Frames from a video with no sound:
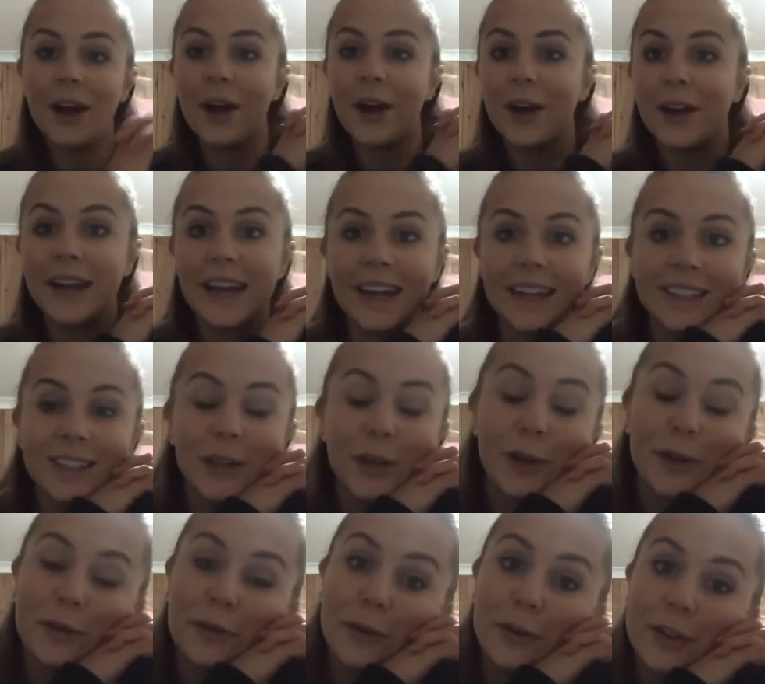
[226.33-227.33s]
Okay,
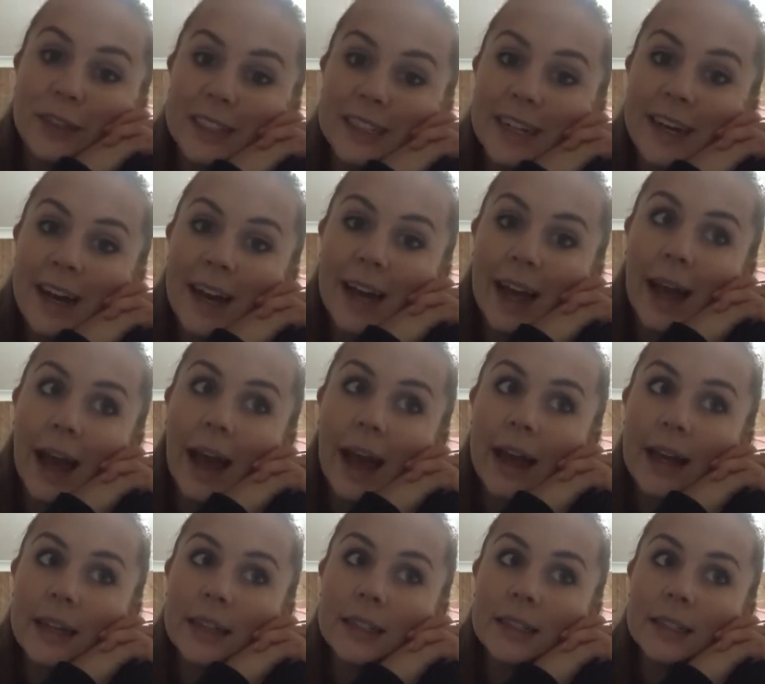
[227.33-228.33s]
so for dinner
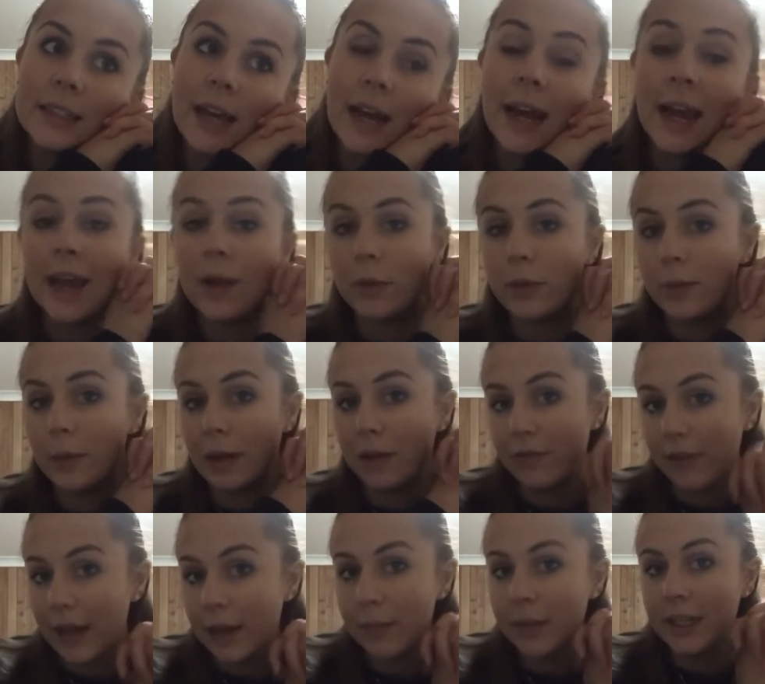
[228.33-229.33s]
I ate with my
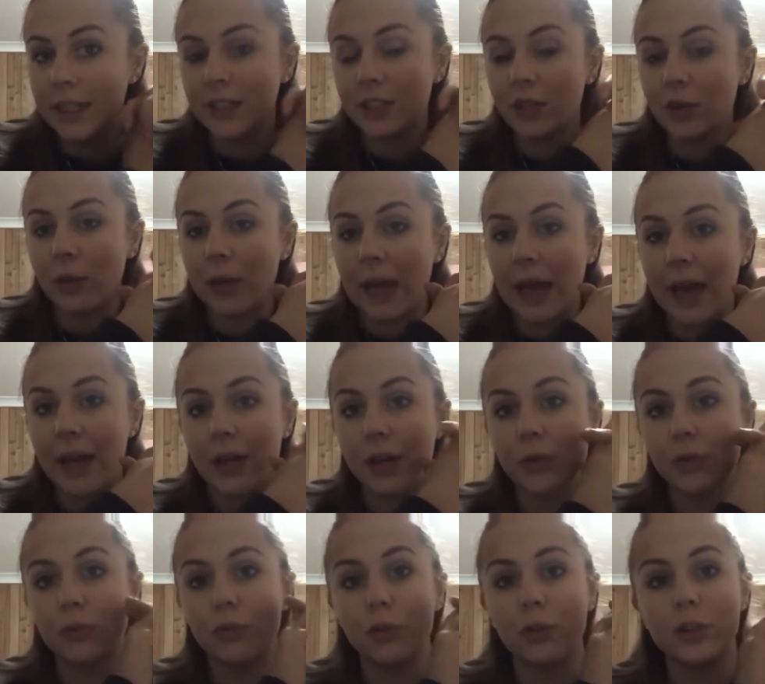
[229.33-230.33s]
family, so we had
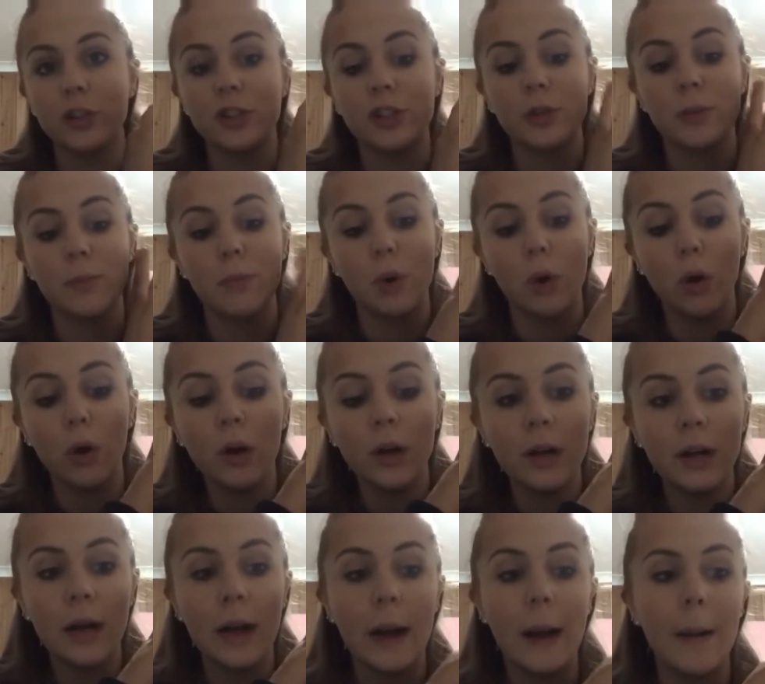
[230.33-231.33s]
a roast
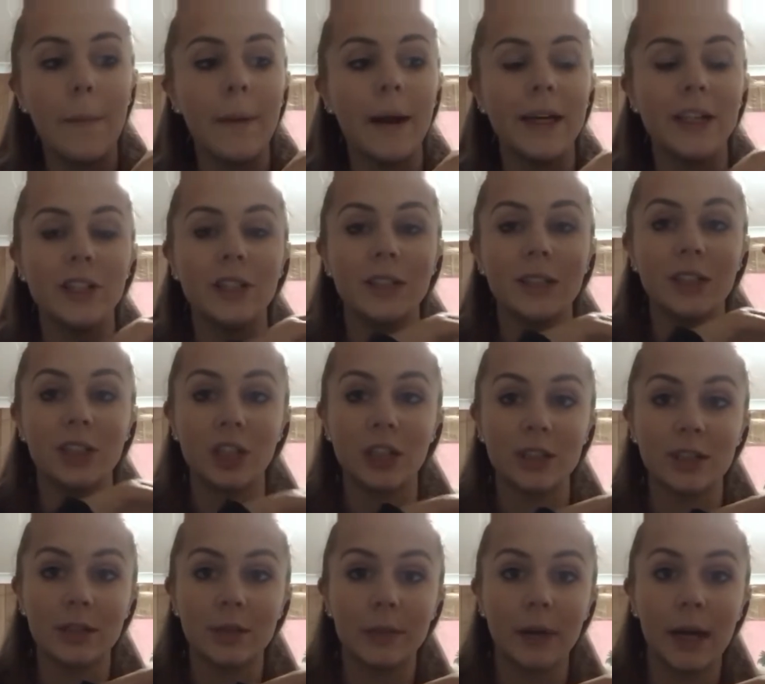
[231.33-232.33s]
pork. I just
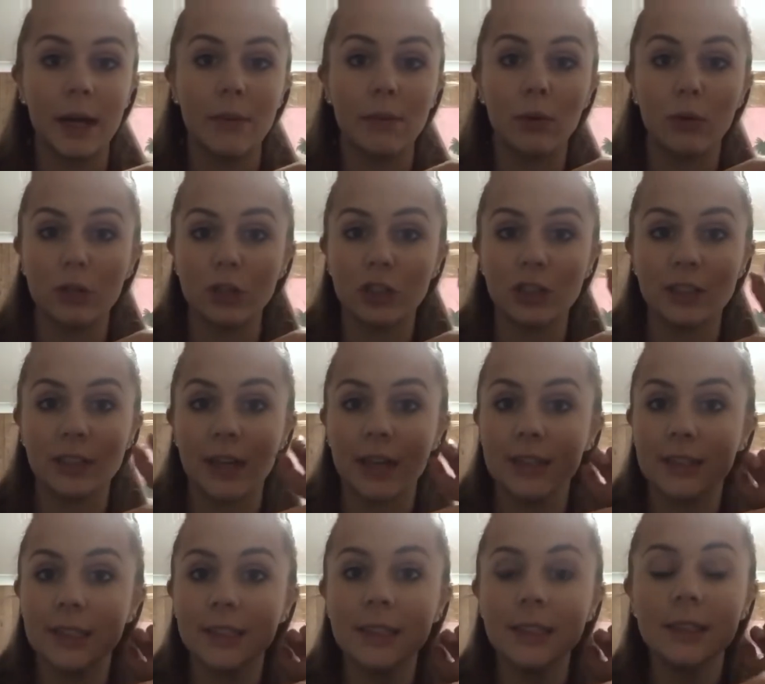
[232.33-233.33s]
adjusted my portion
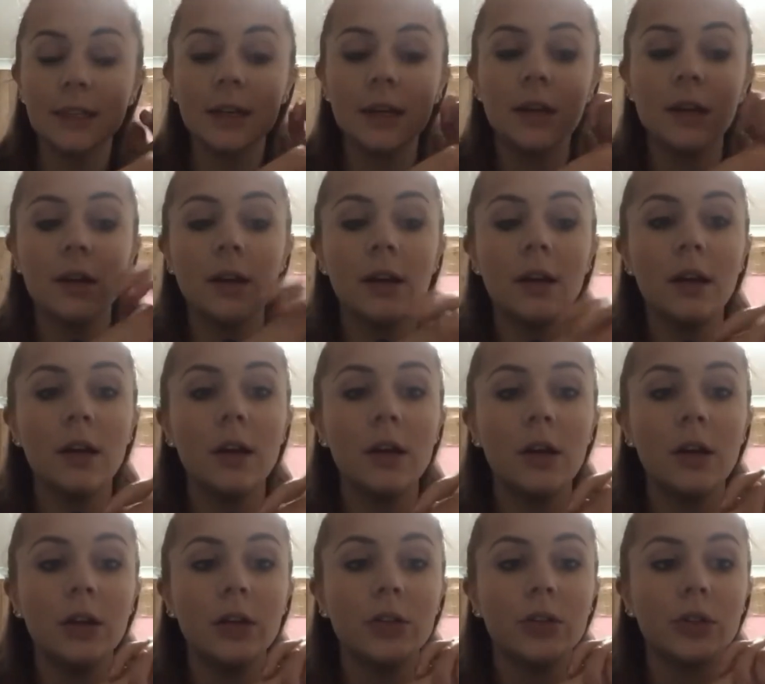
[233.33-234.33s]
sizings.
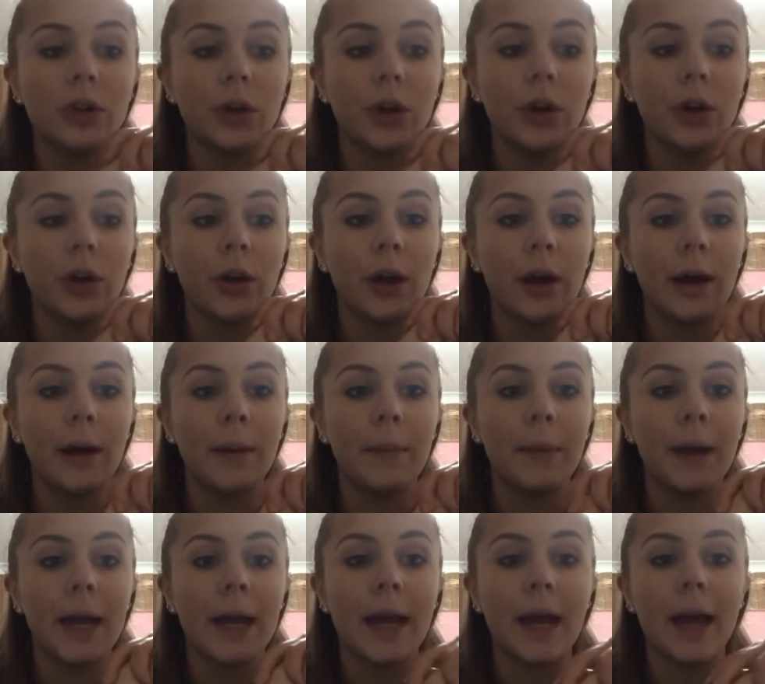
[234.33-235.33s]
So
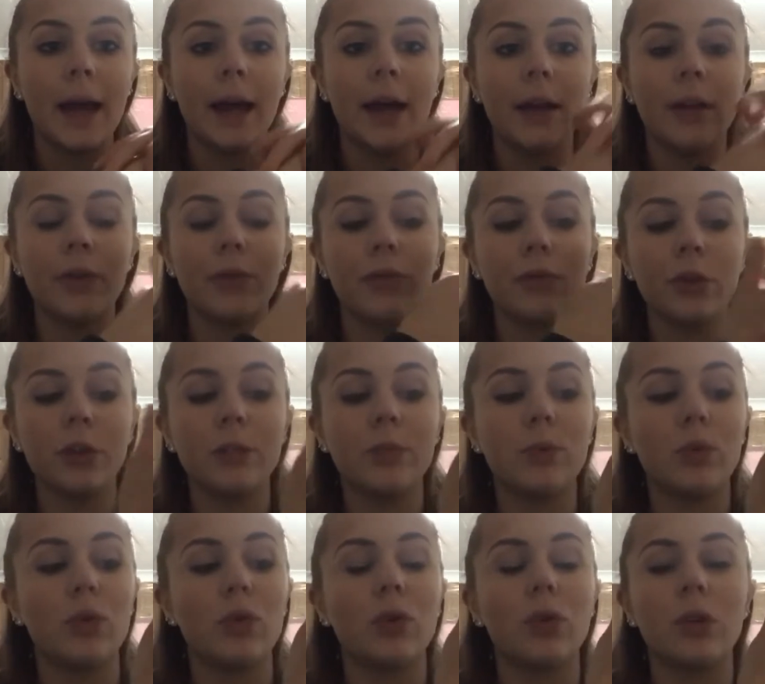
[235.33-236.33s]
I had roast
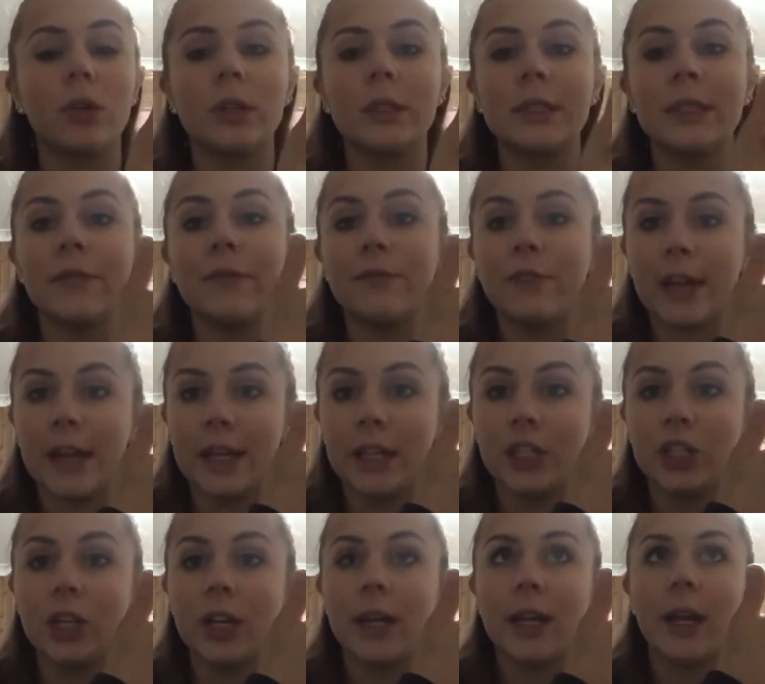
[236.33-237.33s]
pork, some
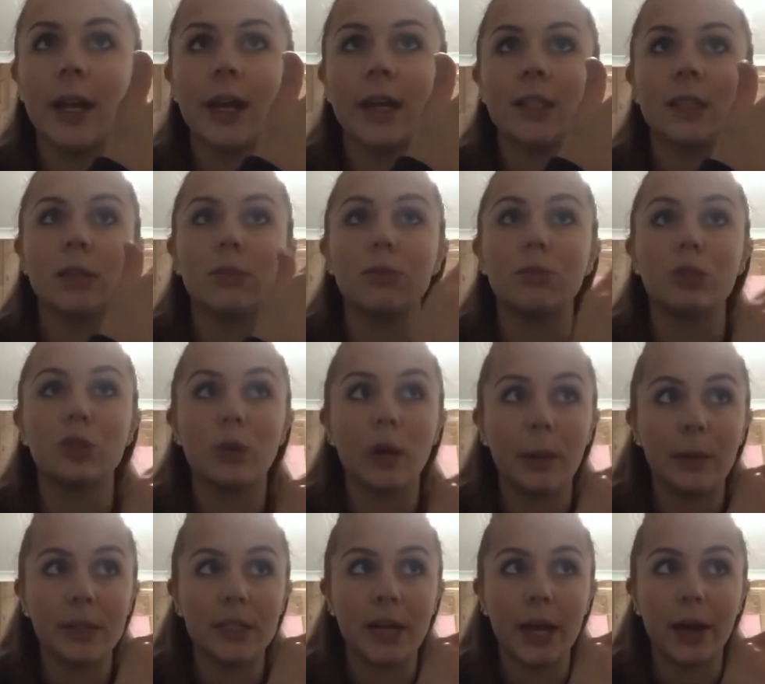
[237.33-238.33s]
veg, and I had some
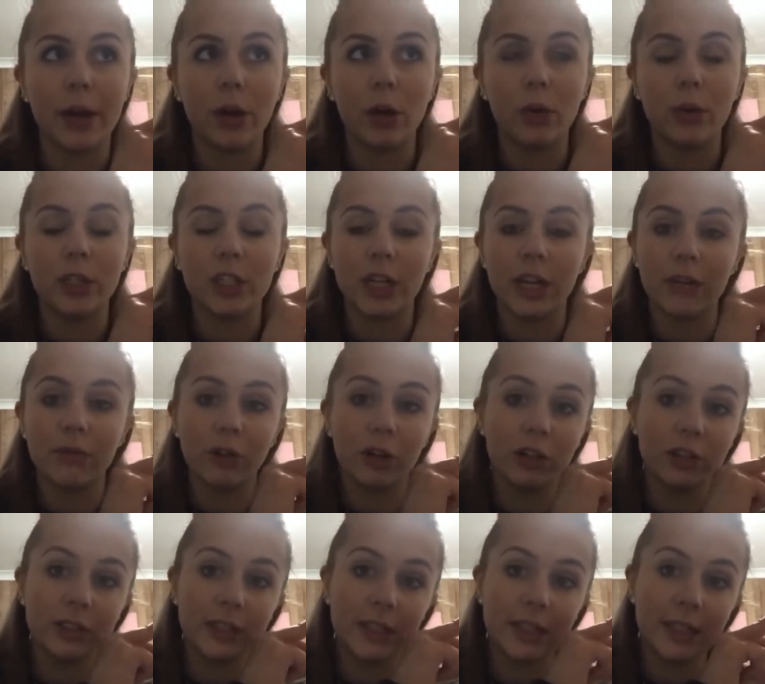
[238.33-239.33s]
sweet potato, which I
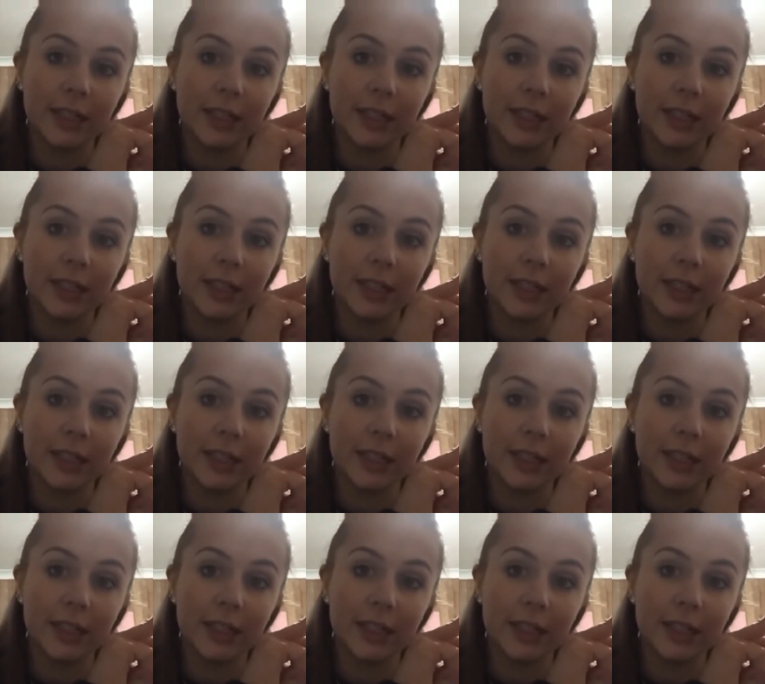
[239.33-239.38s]
roasted